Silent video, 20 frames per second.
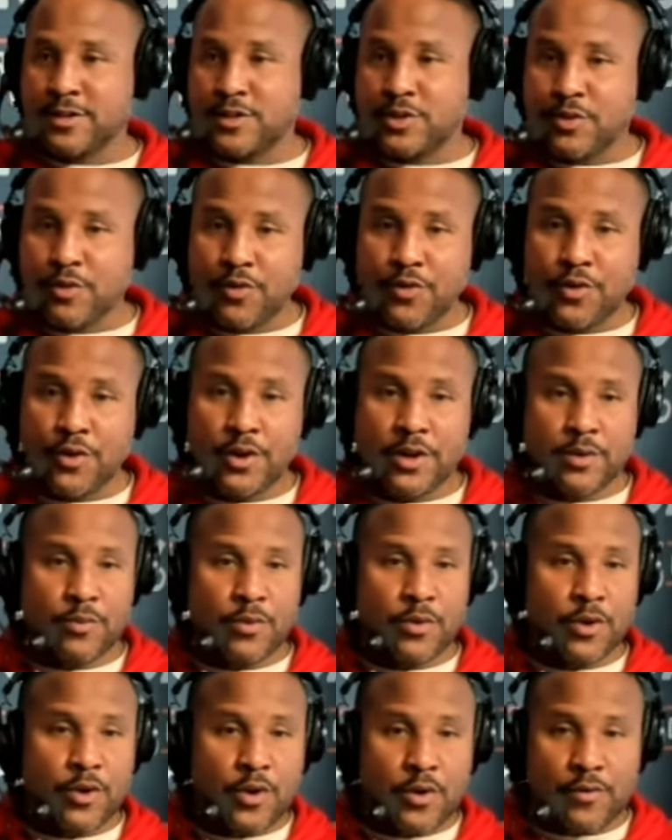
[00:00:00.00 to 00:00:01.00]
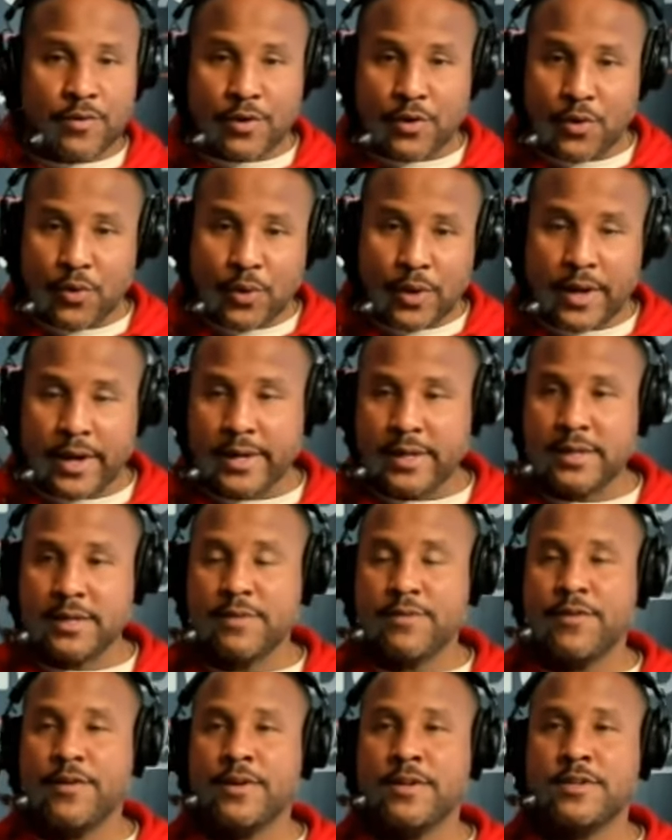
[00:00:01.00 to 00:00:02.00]
230, we'll go over goal line
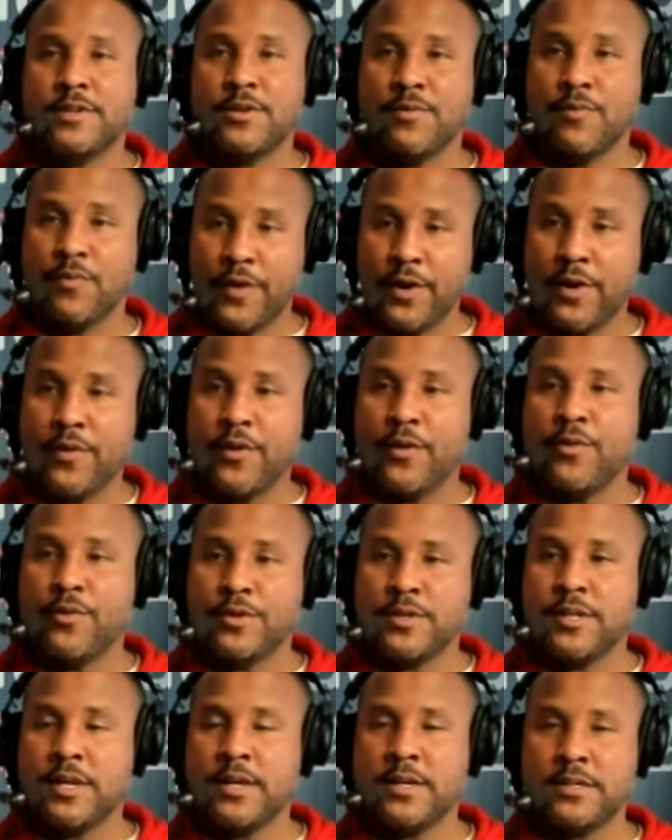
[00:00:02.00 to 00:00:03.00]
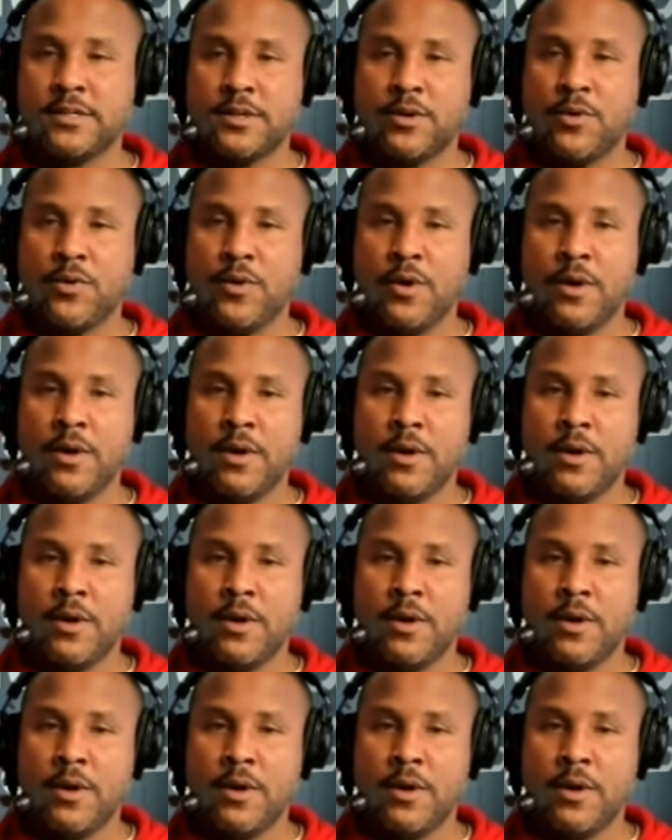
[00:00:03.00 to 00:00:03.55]
defense. Or there are those things. So,